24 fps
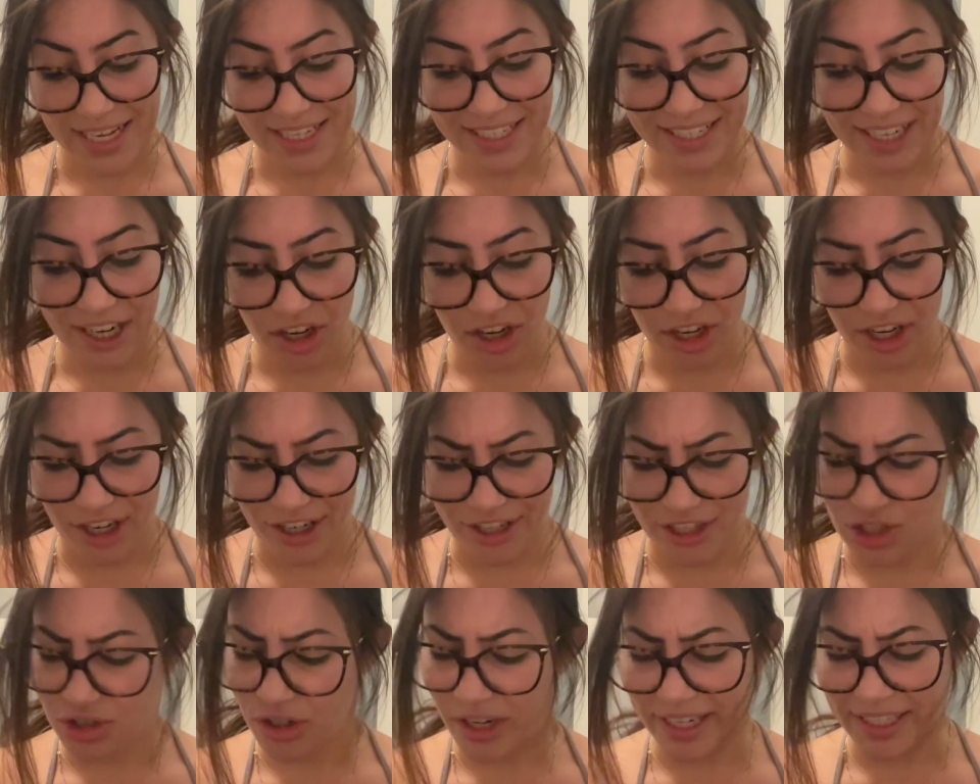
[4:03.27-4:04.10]
stared at her,
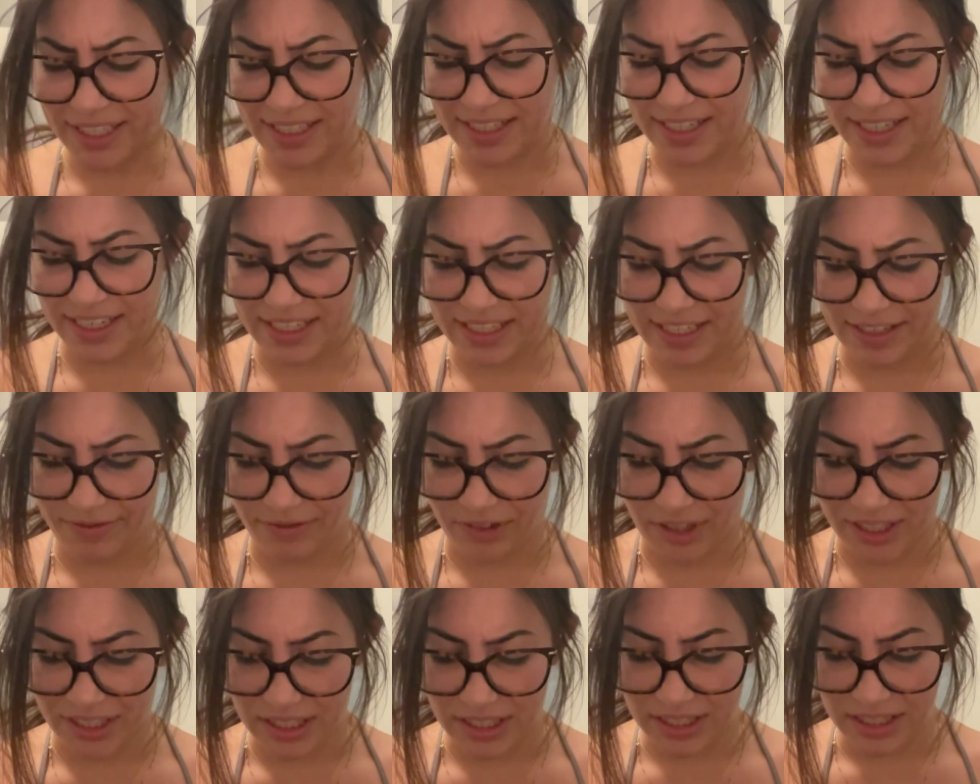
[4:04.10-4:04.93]
trying to see a
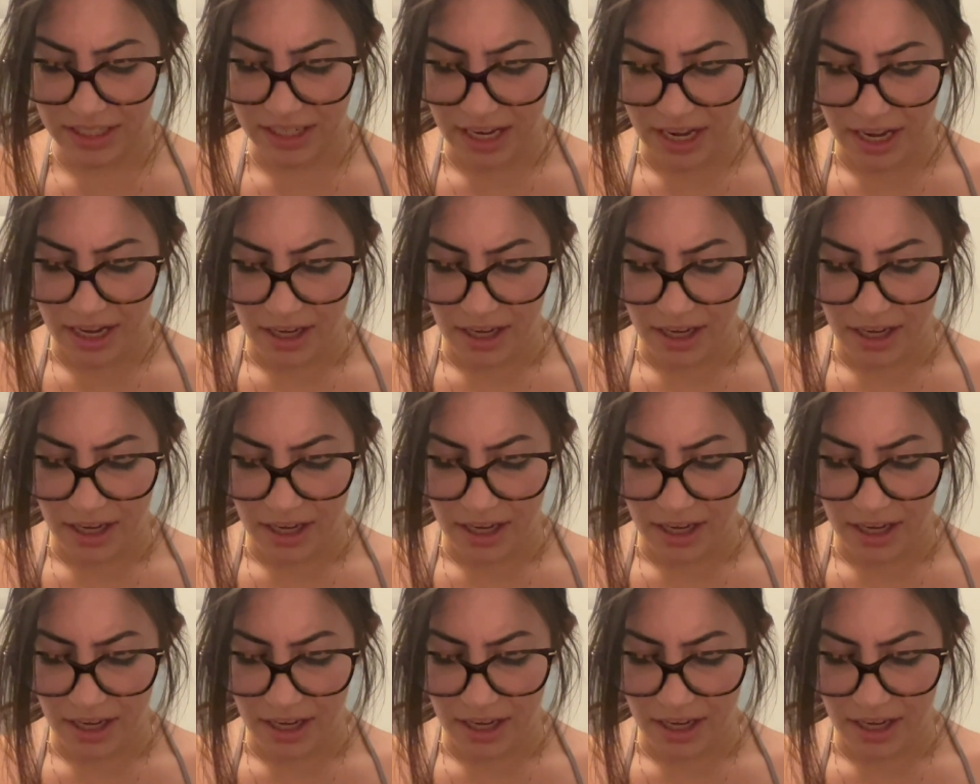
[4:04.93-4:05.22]
difference.